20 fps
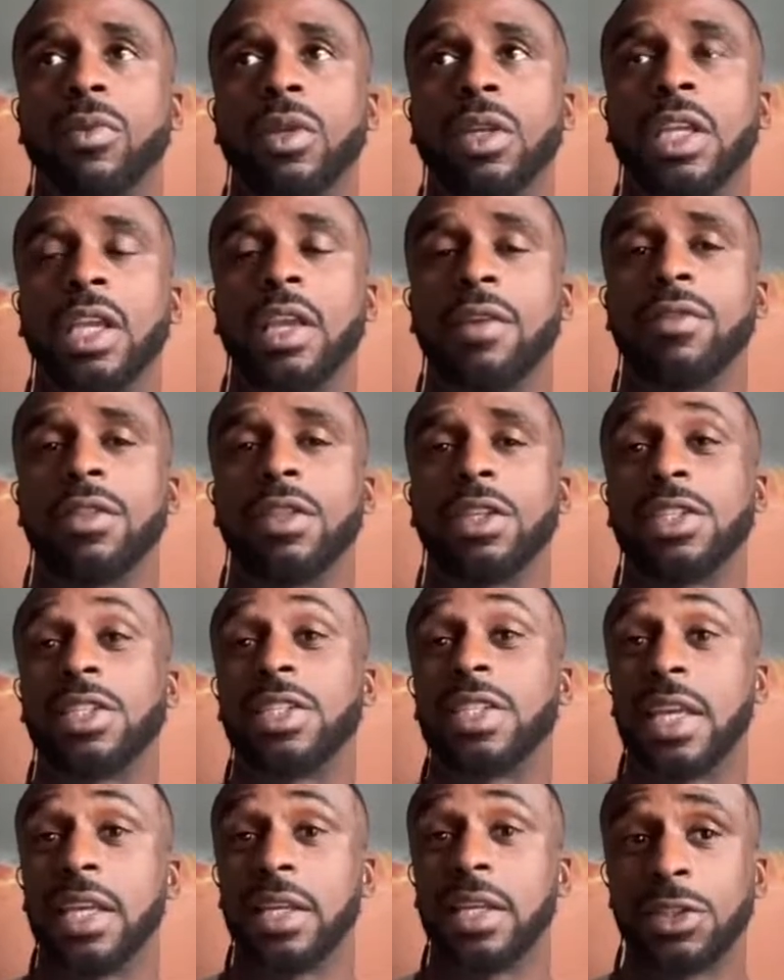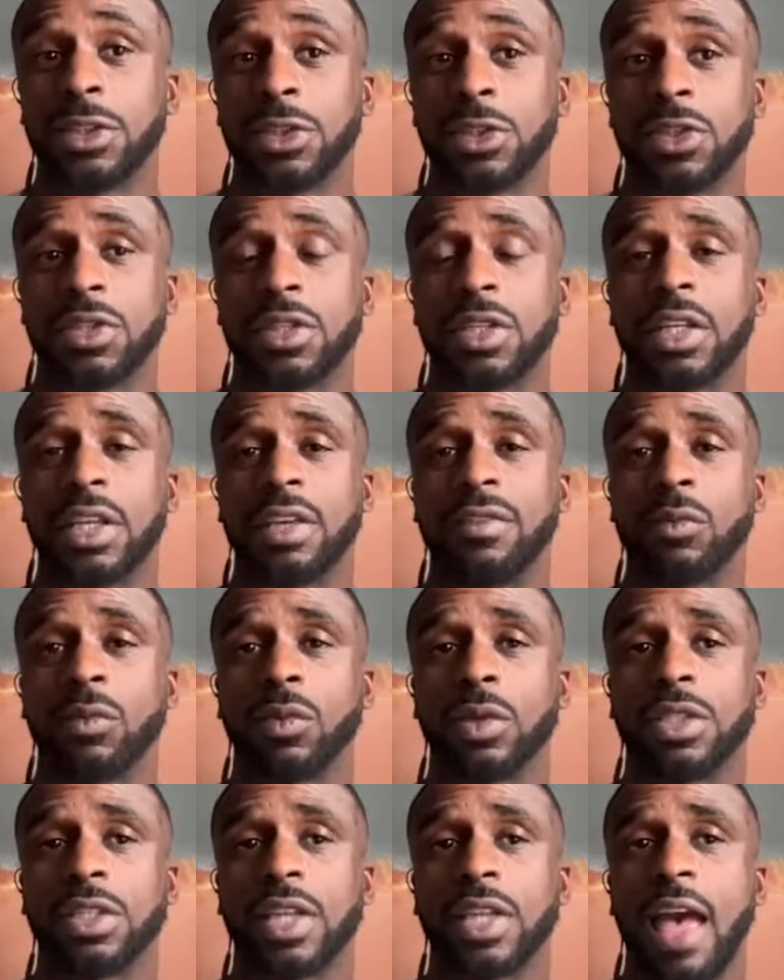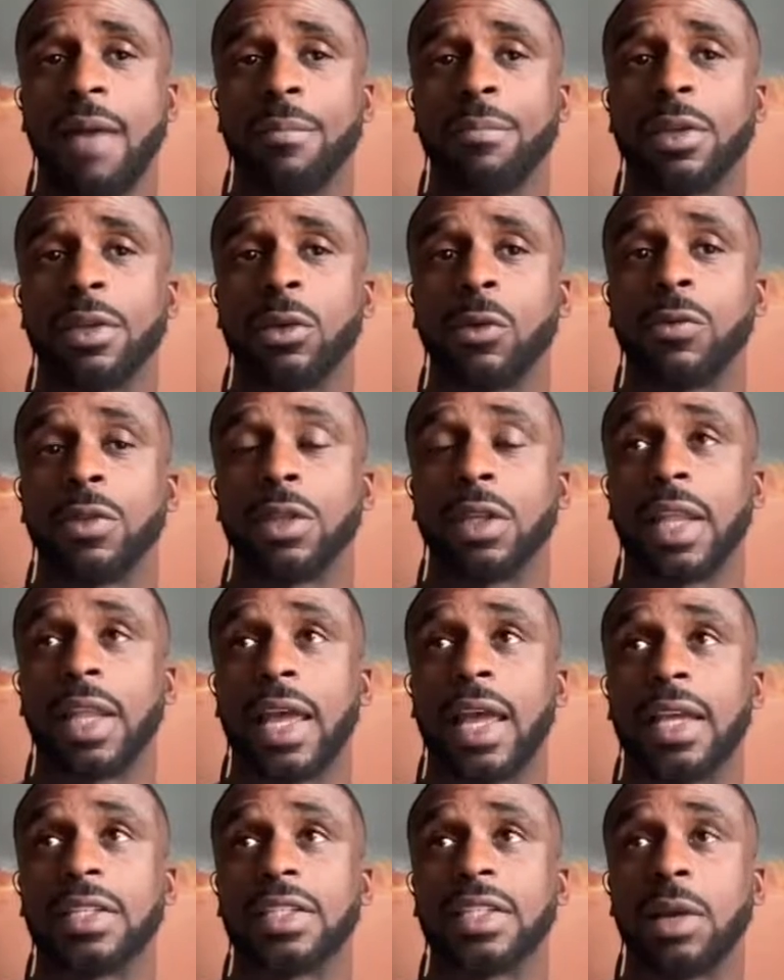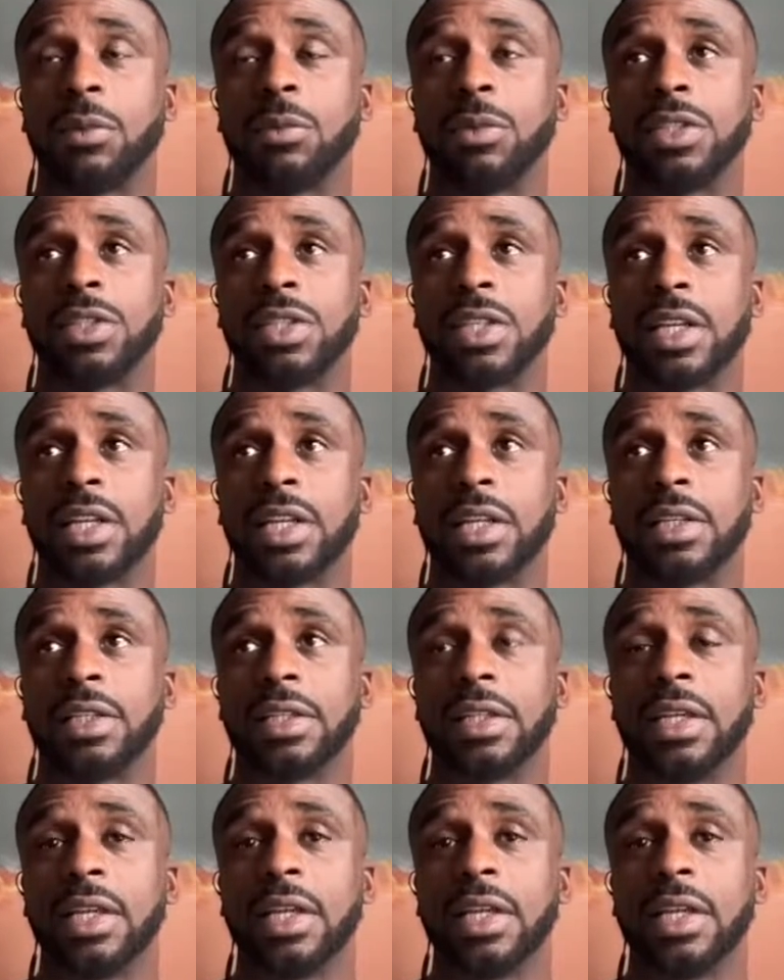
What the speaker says: given the stakes and given what's happened over the last, I would say,